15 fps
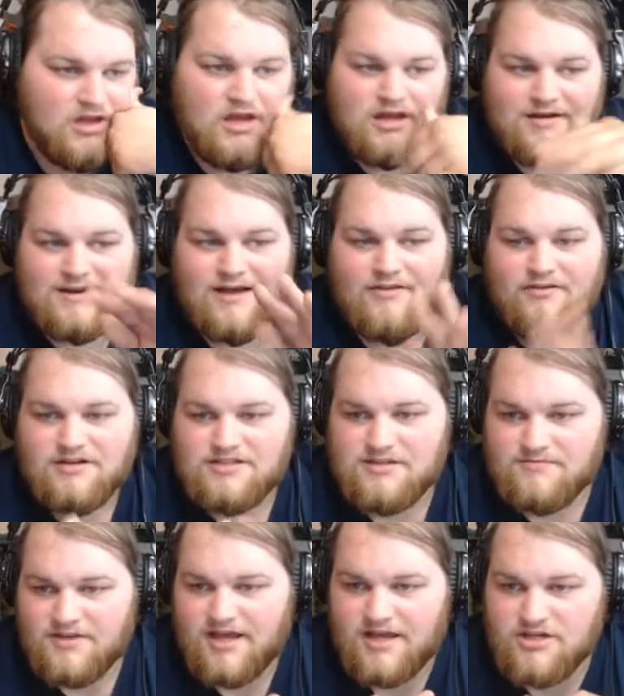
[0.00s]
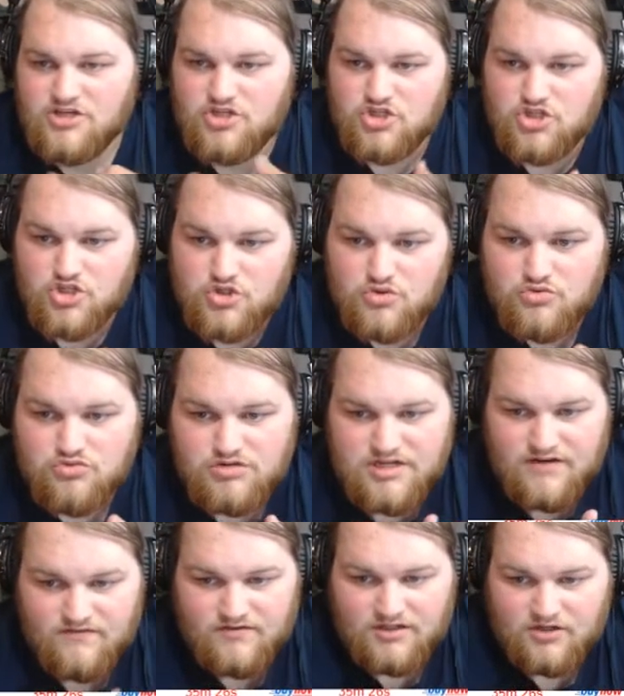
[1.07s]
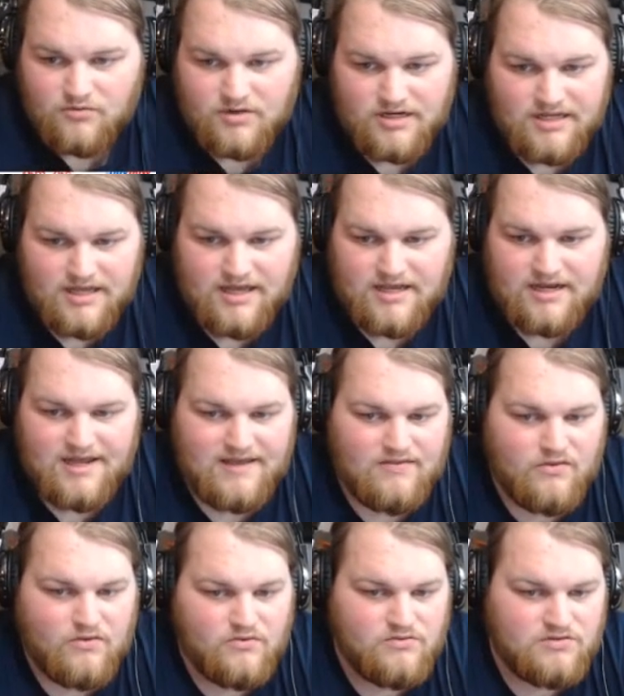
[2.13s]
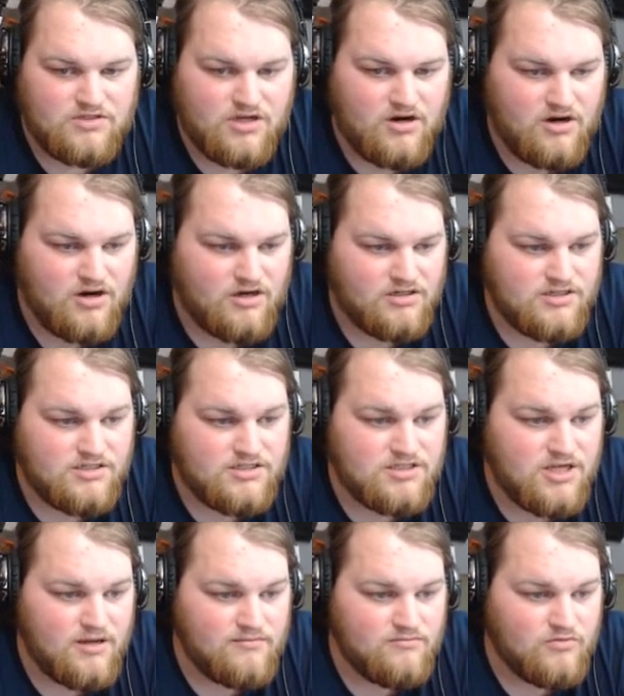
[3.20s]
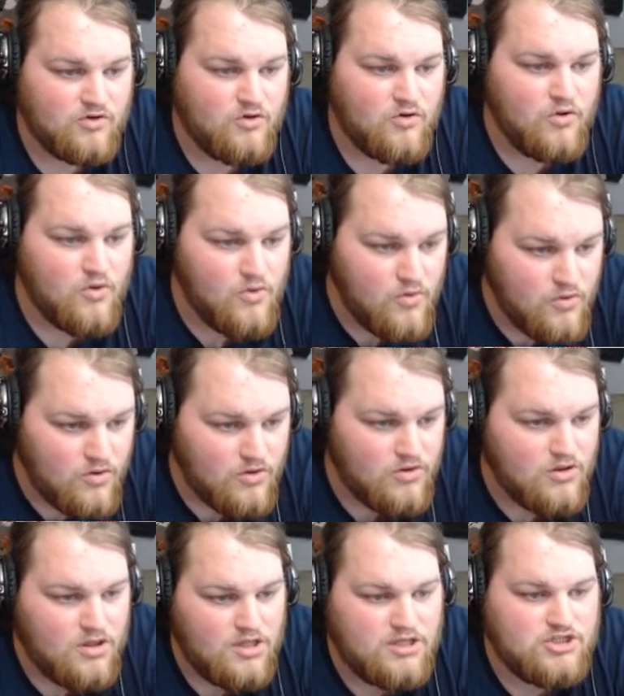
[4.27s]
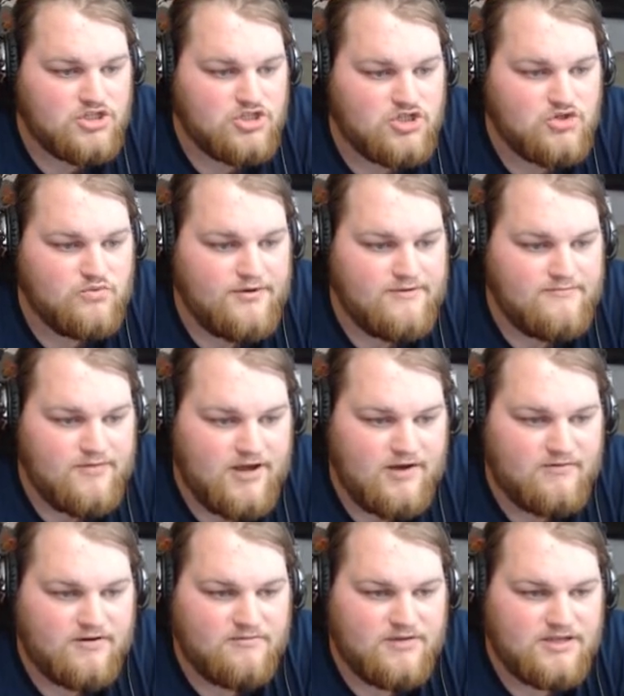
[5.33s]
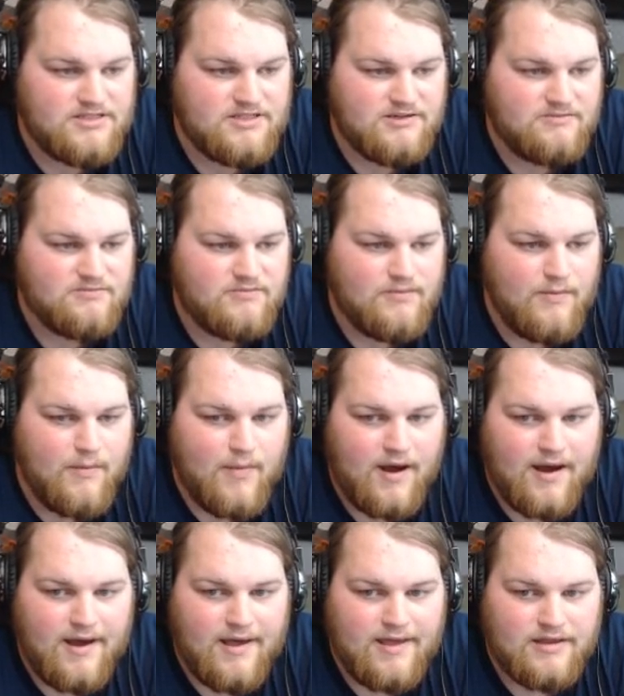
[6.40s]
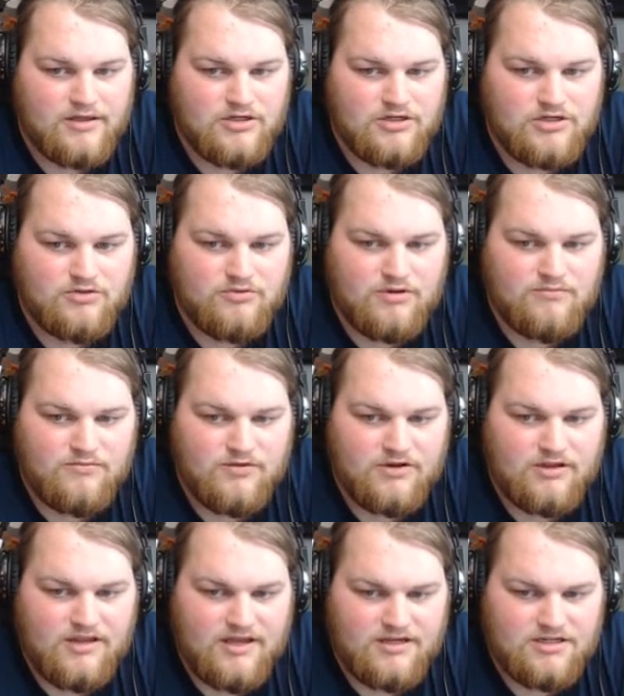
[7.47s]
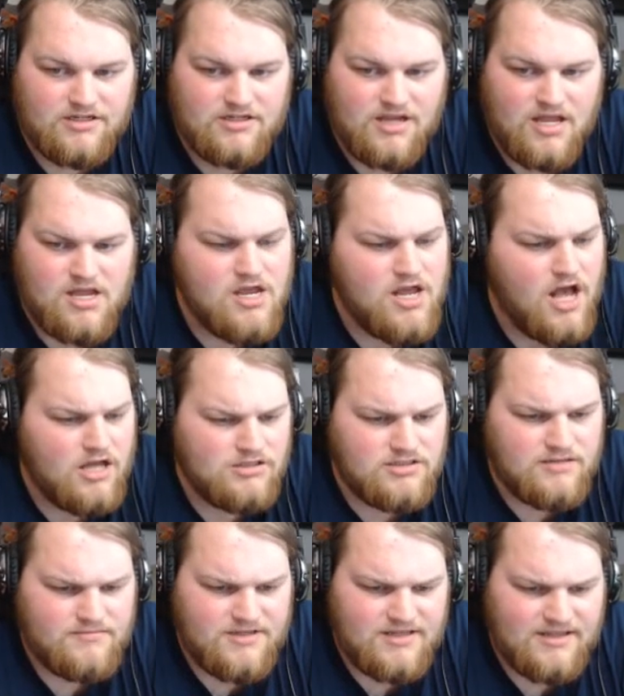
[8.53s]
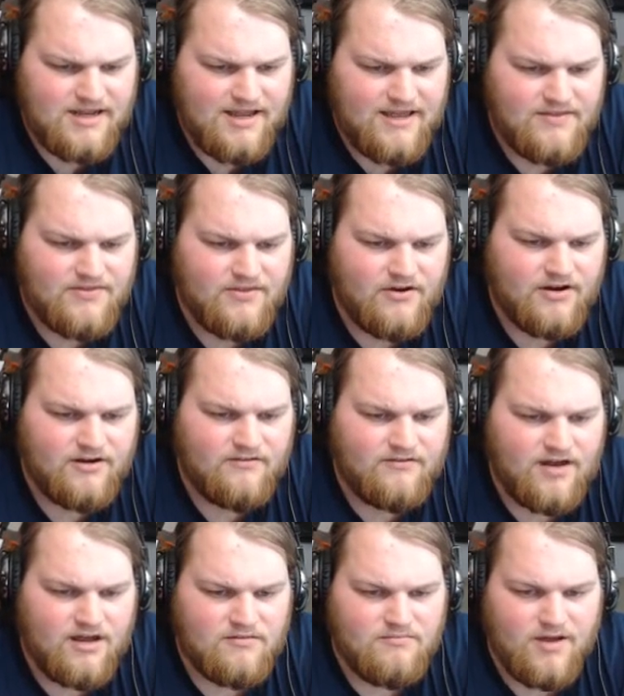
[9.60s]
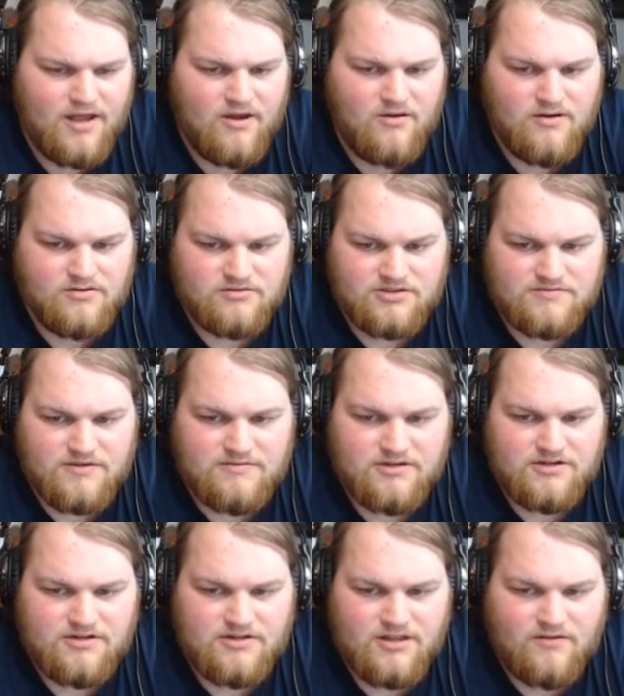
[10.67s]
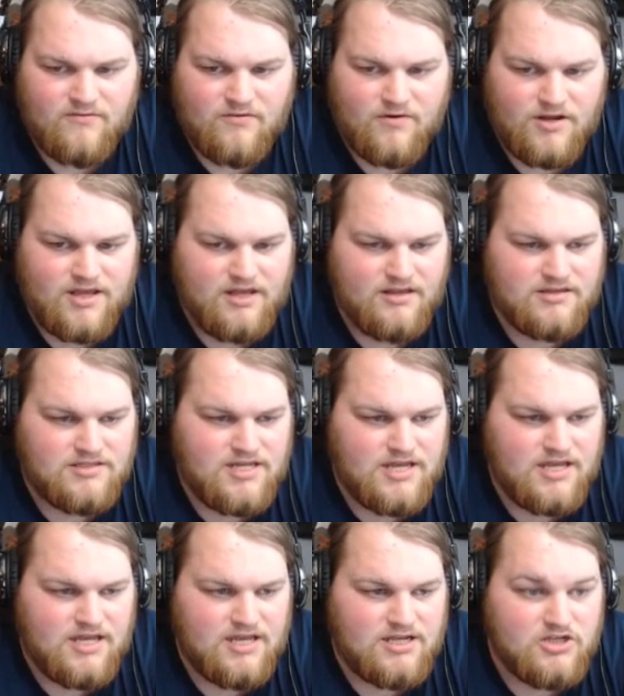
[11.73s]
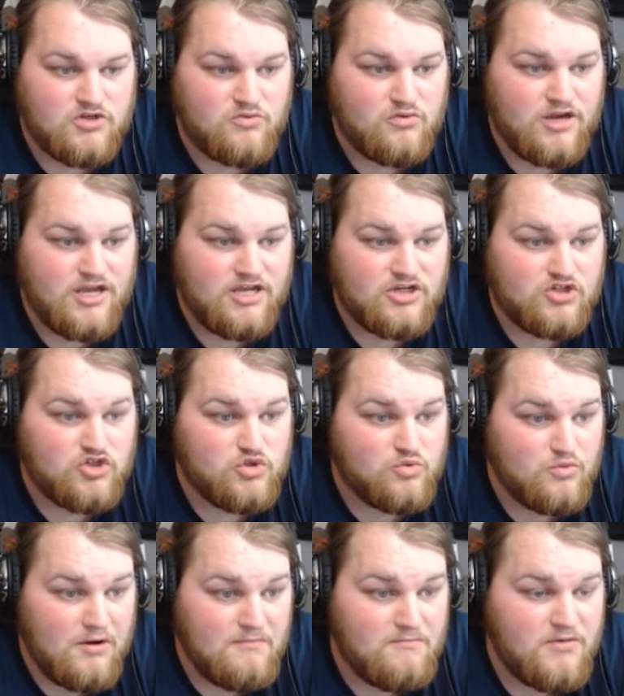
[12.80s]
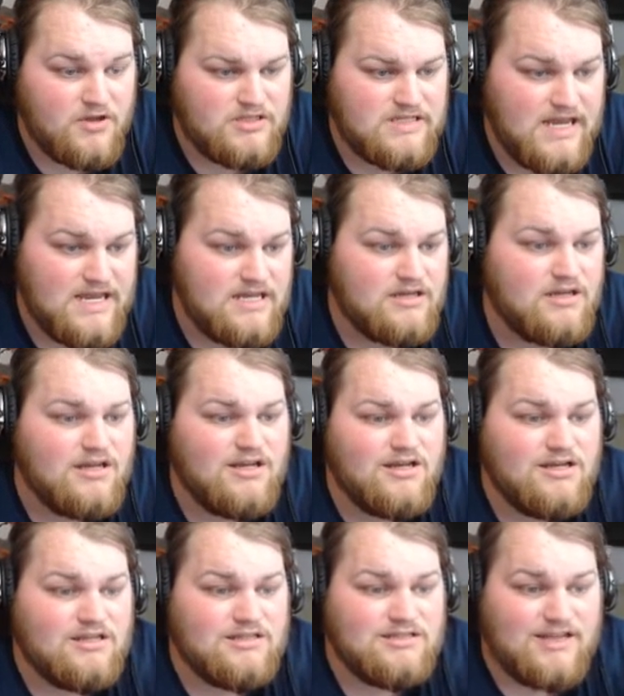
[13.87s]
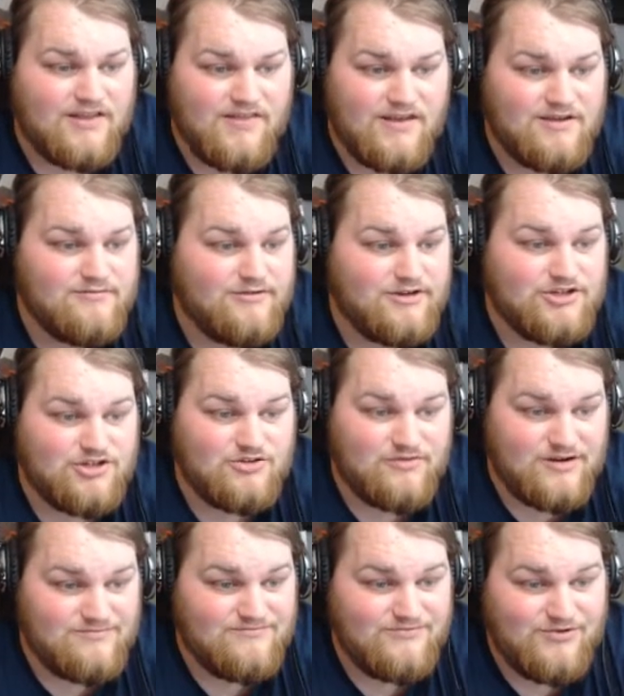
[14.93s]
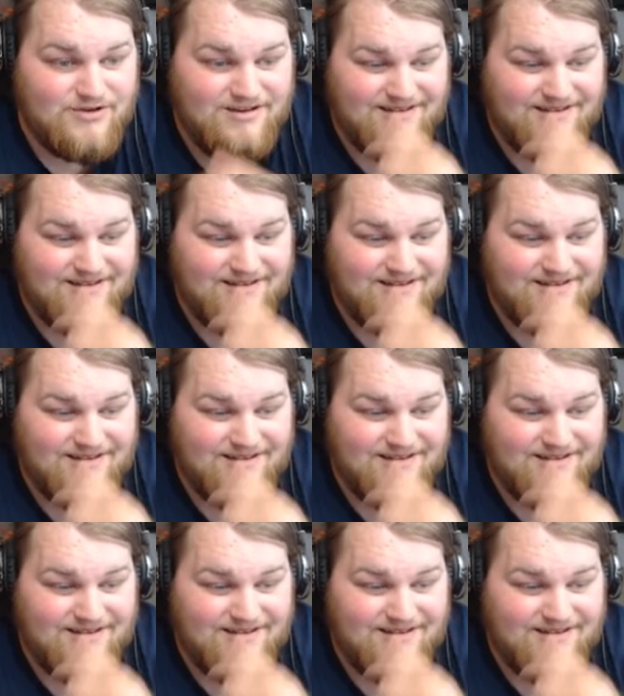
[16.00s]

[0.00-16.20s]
Now, there is something I do definitely want to get, and those are some cool shrimp. I want to mix up my shrimp collection. Something that I had thought of on my own was maybe turning that 40-gallon tank into a shrimp tank. Nothing but shrimp.